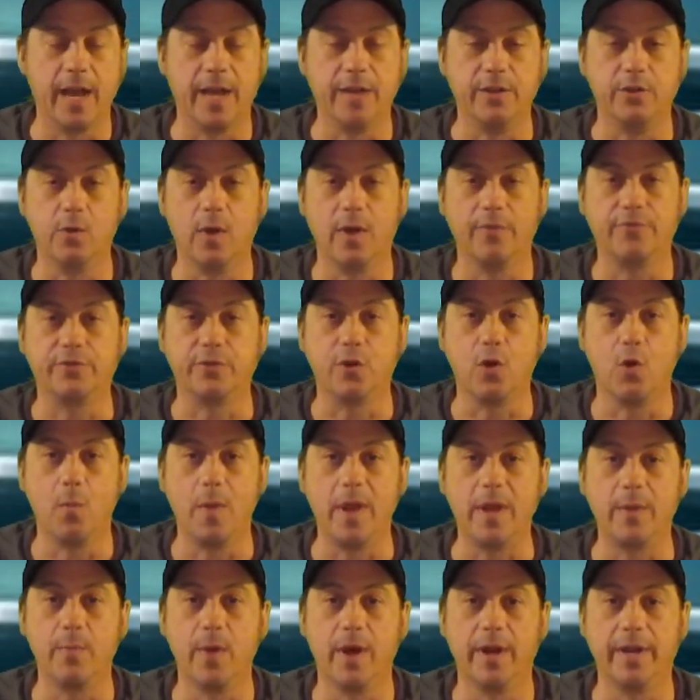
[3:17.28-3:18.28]
do have to go
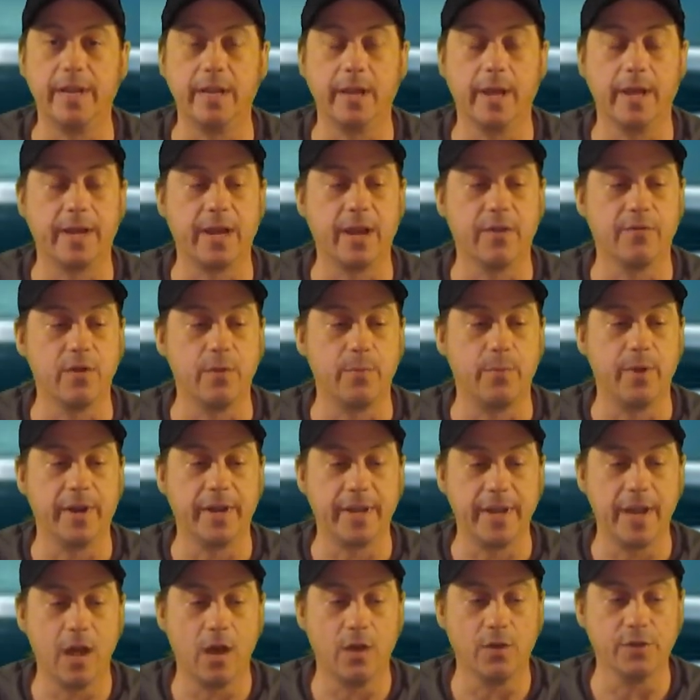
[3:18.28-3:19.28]
make money like
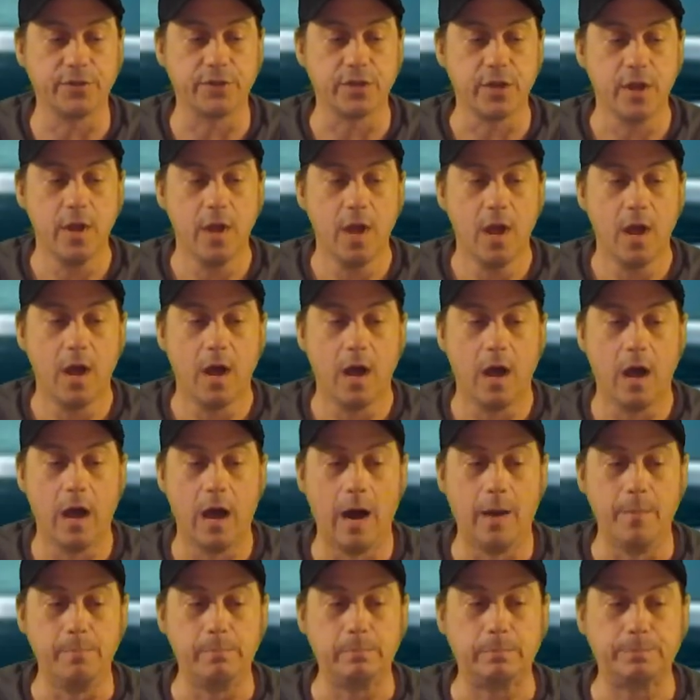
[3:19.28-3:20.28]
everybody else.
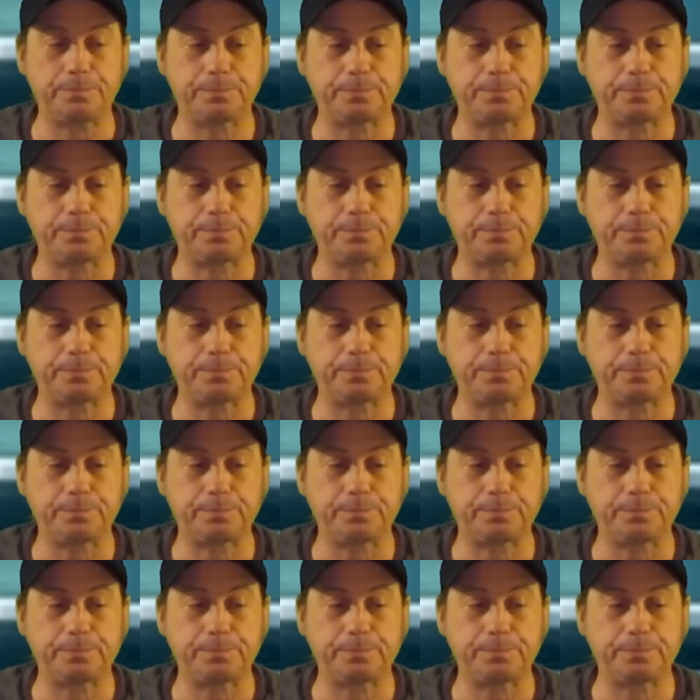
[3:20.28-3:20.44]
But